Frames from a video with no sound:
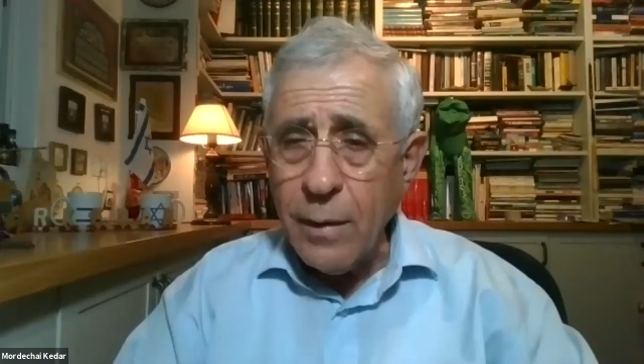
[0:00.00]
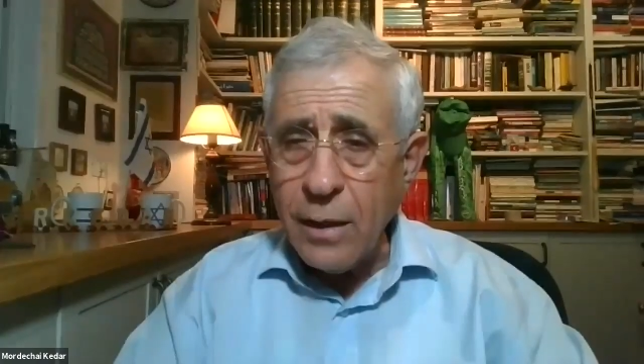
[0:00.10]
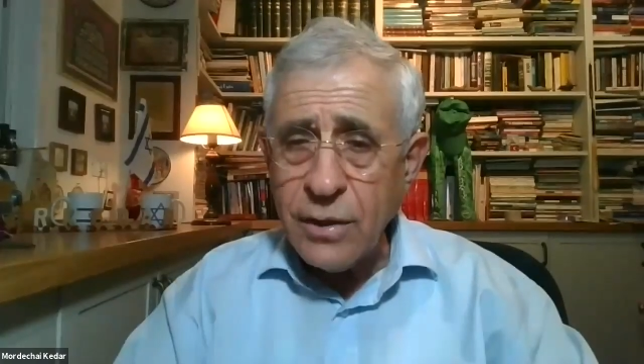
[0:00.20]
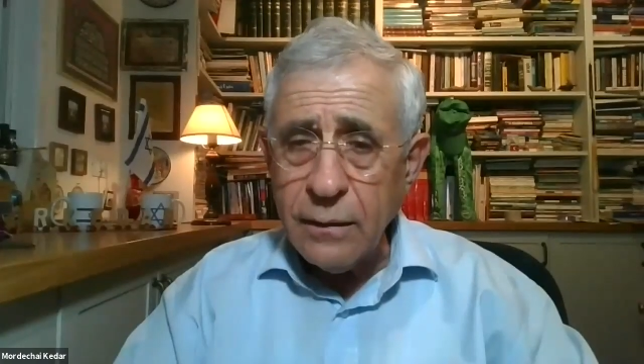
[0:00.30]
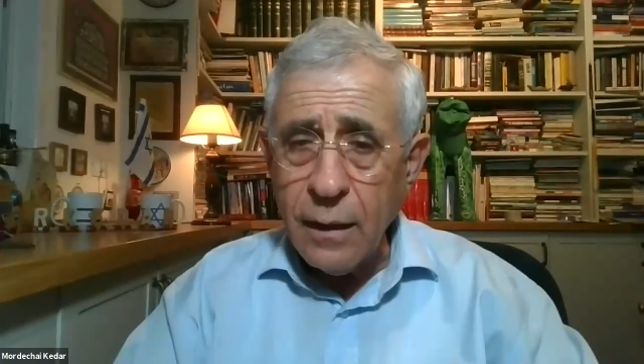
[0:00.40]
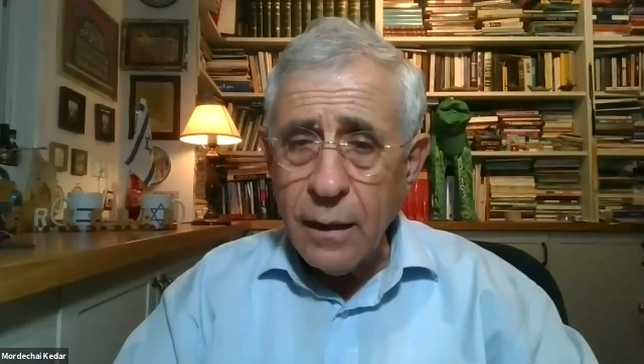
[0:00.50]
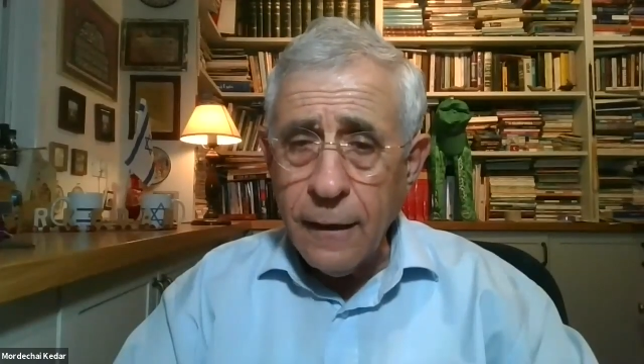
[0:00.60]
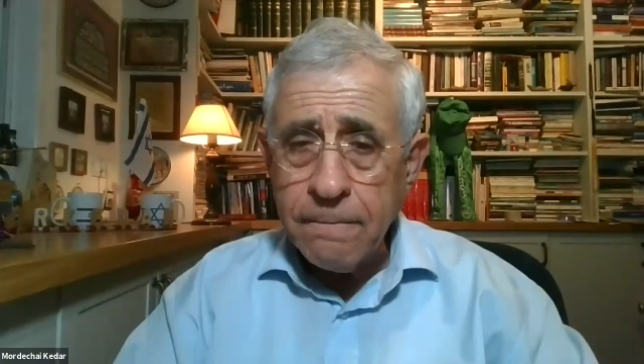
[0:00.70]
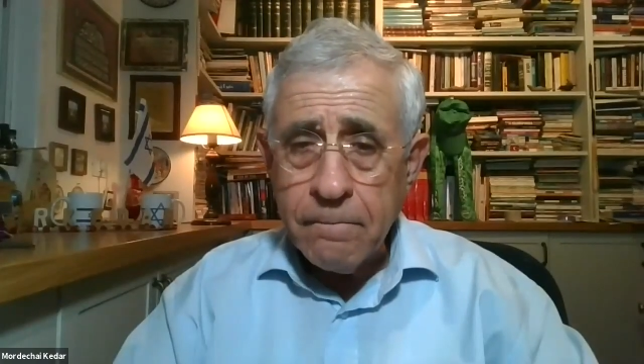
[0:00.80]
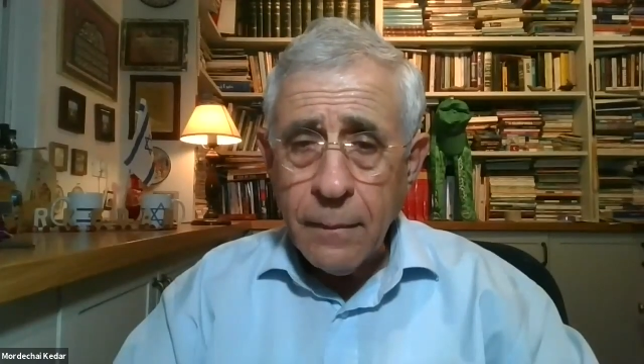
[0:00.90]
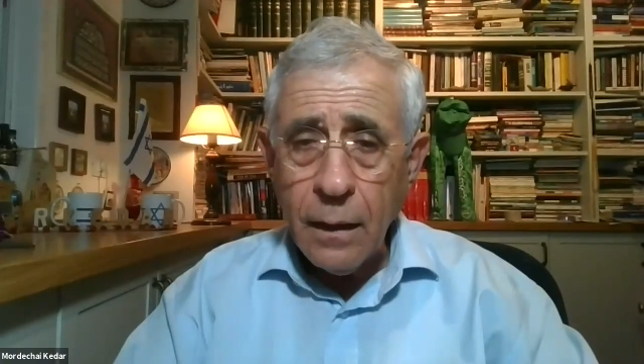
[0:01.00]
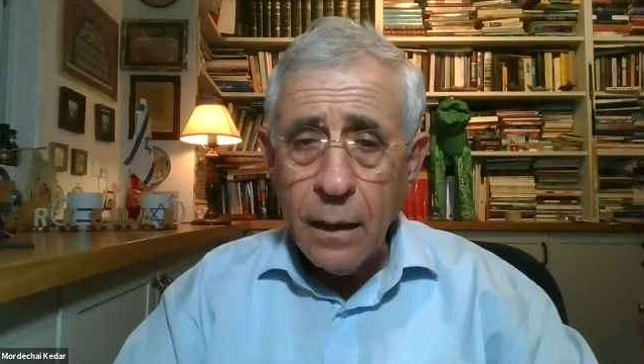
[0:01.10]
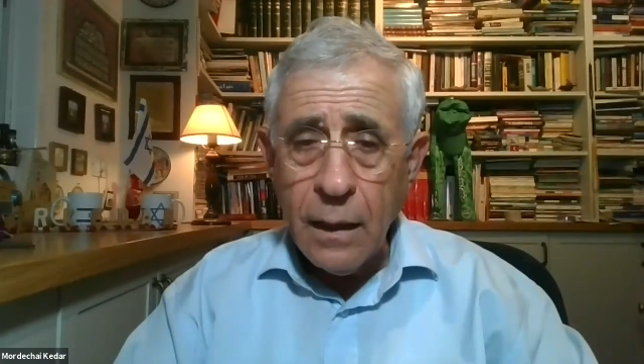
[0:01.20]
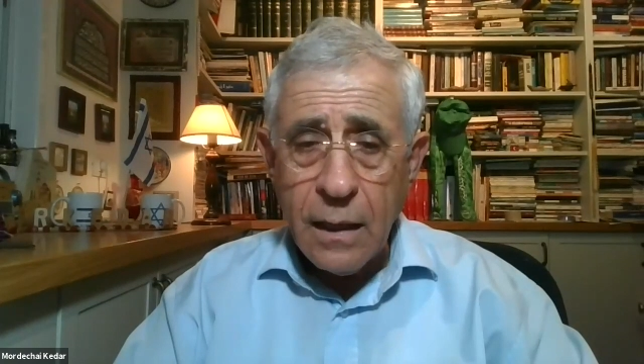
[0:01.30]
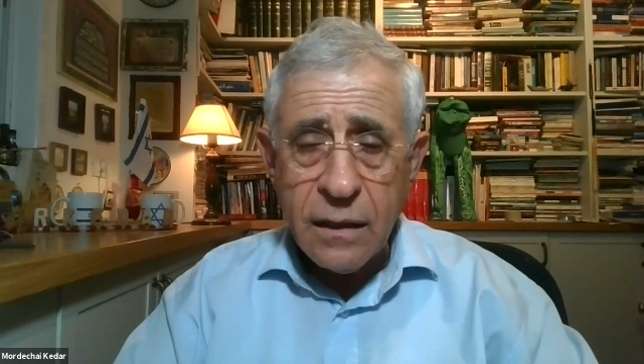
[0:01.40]
Andrea.
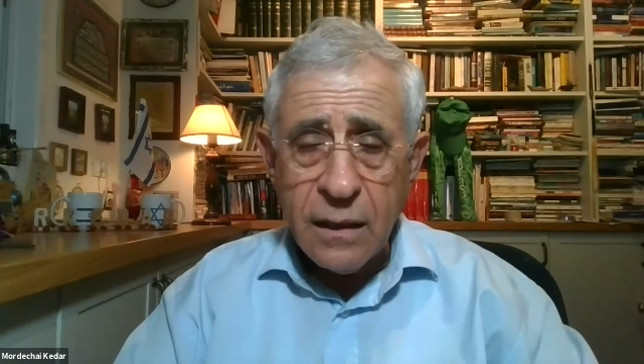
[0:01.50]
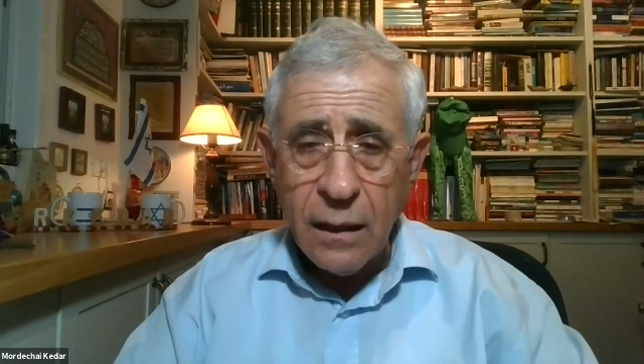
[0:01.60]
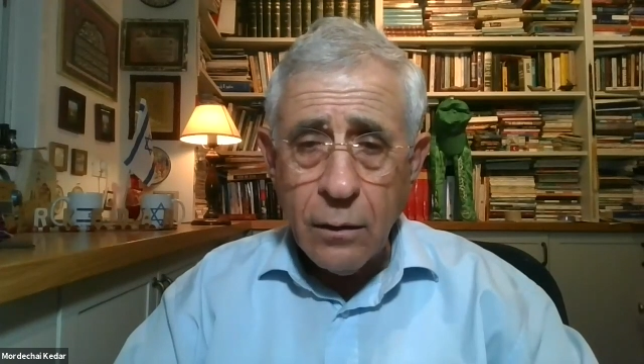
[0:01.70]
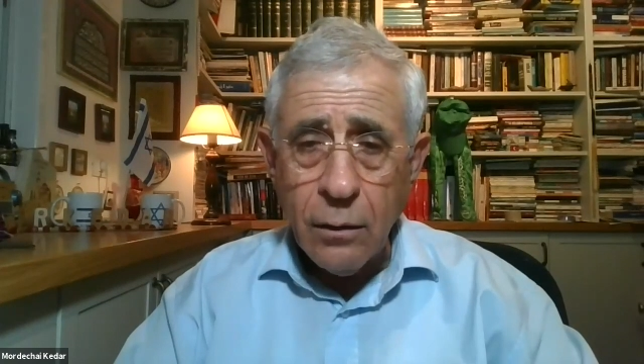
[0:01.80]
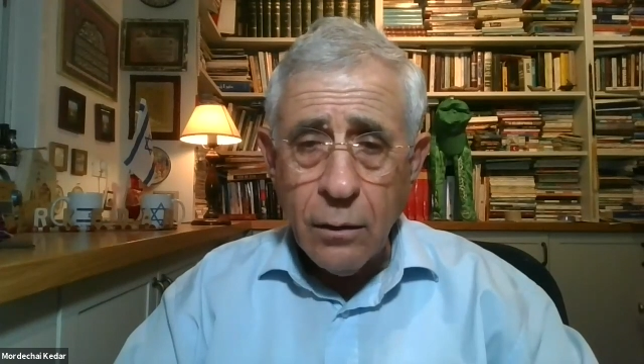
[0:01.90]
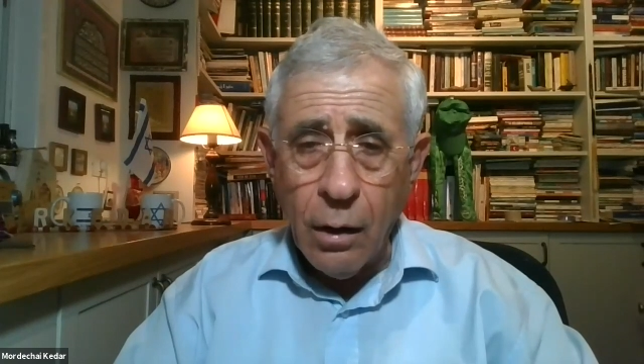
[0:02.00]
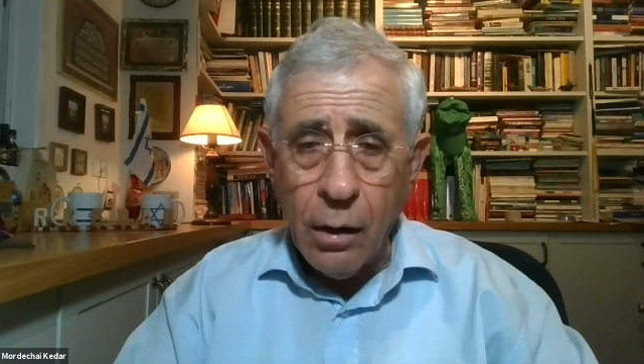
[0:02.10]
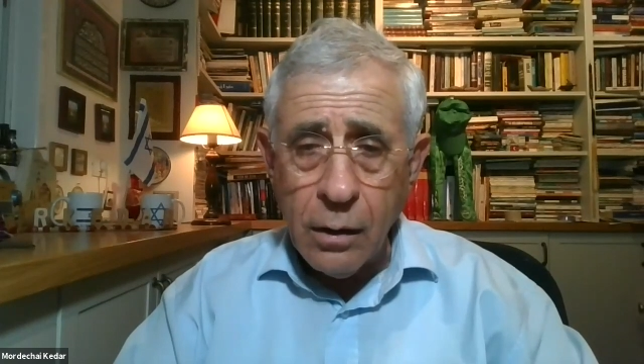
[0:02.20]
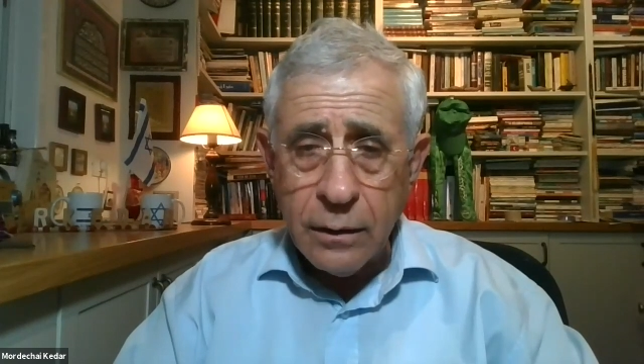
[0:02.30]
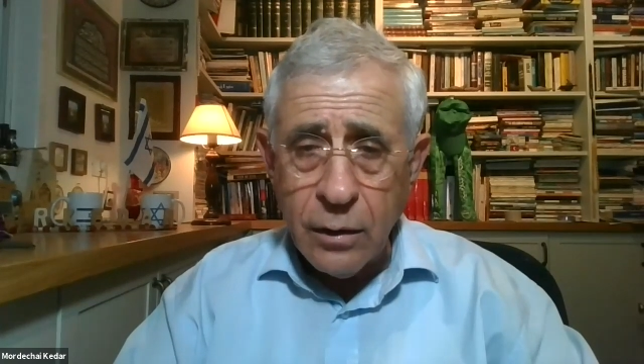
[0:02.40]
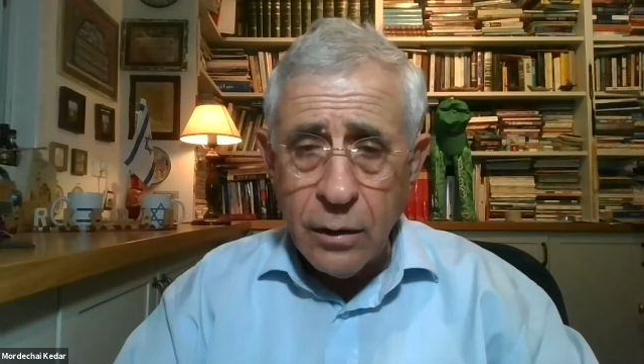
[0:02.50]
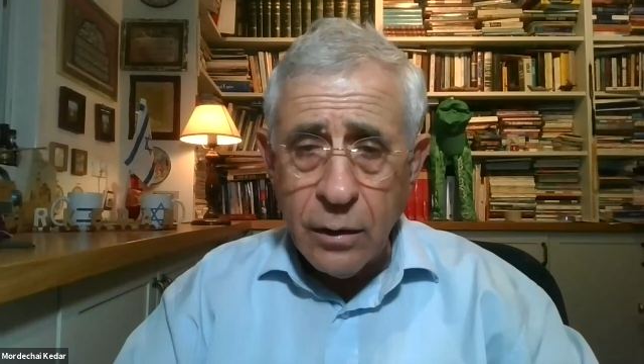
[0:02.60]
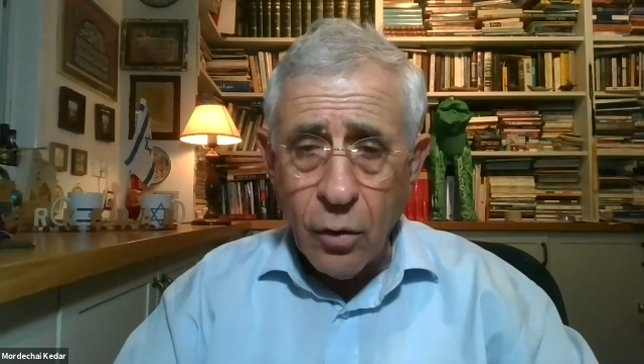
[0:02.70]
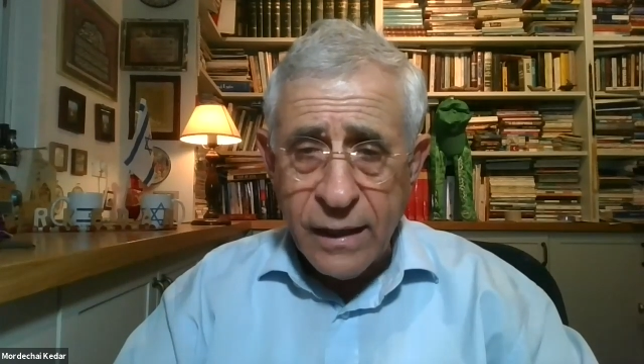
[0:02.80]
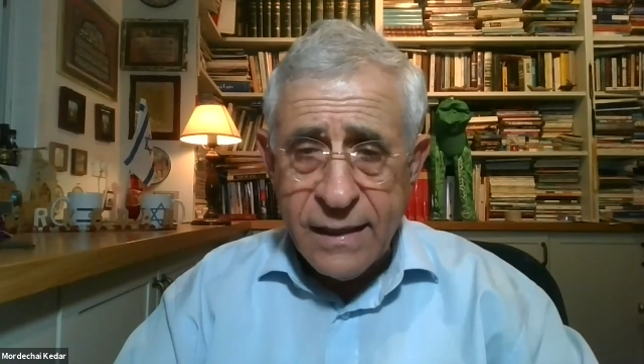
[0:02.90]
And I thank all the
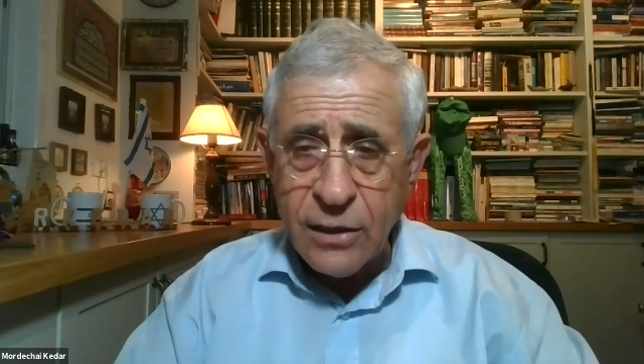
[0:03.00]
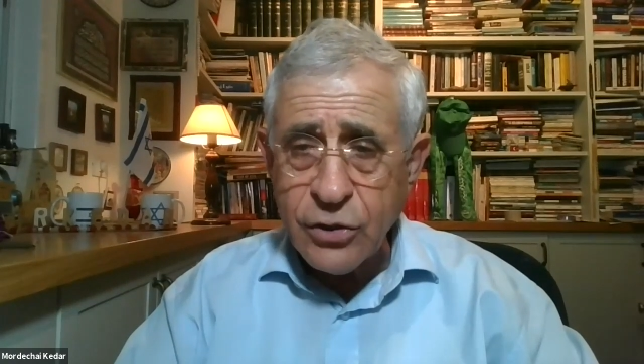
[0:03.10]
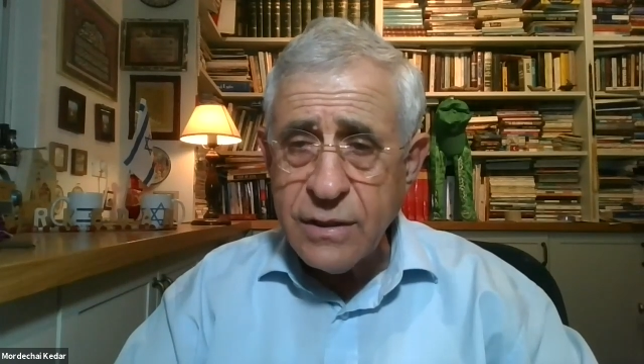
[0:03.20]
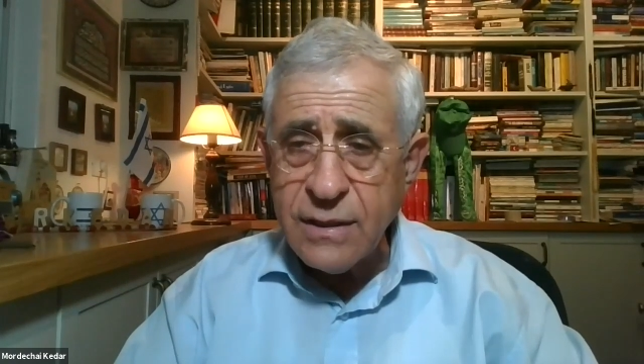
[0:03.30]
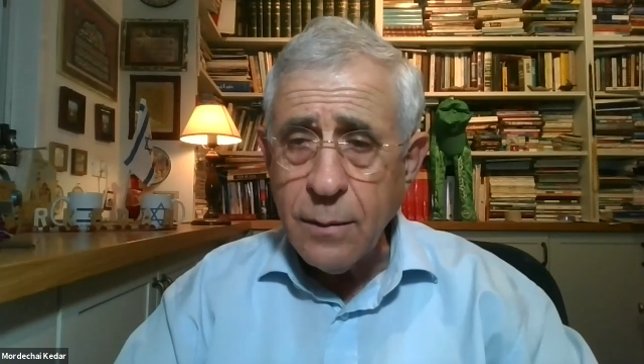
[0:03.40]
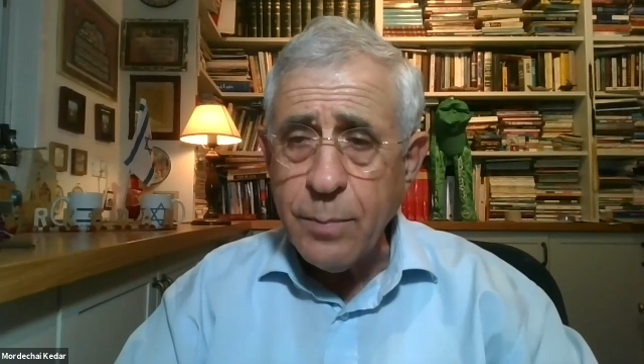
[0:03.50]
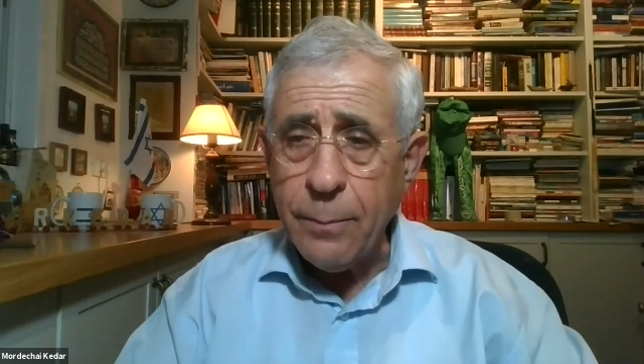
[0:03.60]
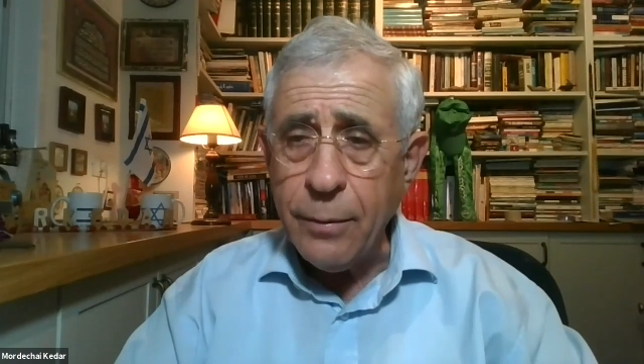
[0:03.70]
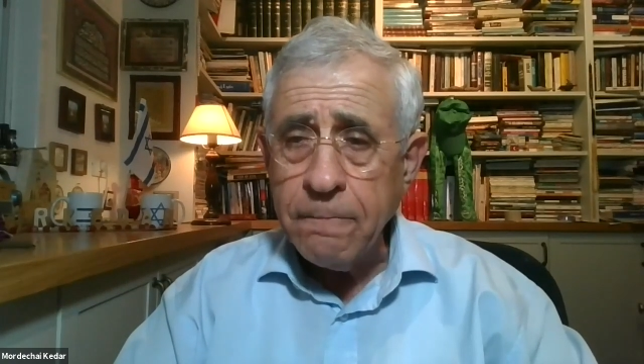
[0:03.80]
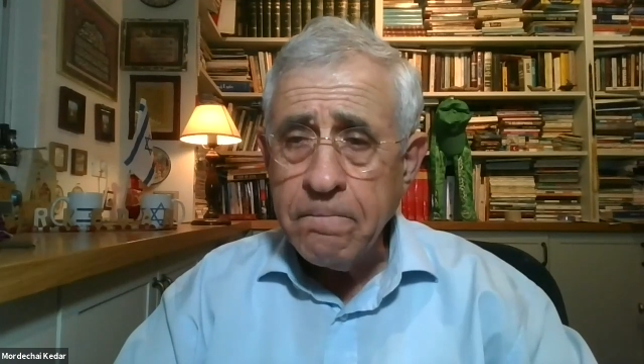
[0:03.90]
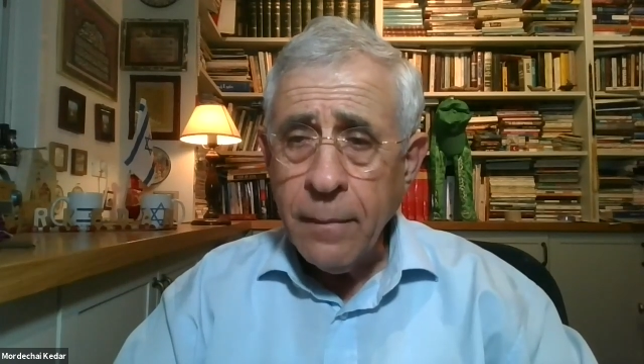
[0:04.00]
organizations and the people